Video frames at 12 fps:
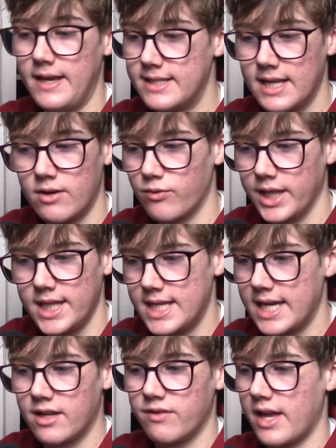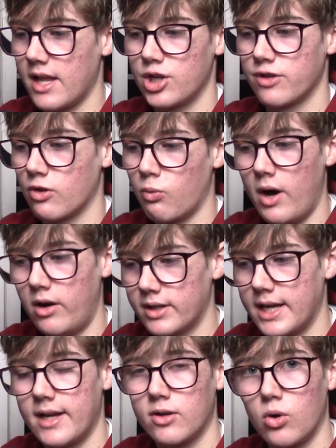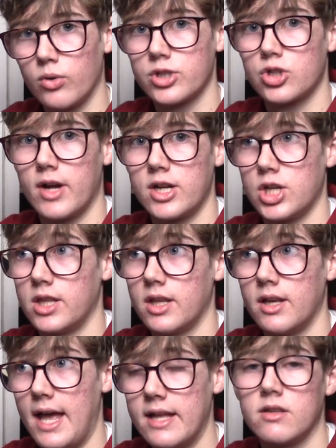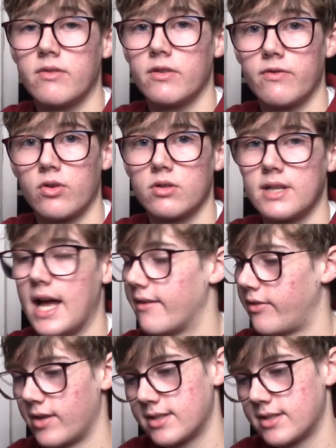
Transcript: They didn't really take advantage of the Wildcat cold stretch in the end of the first half.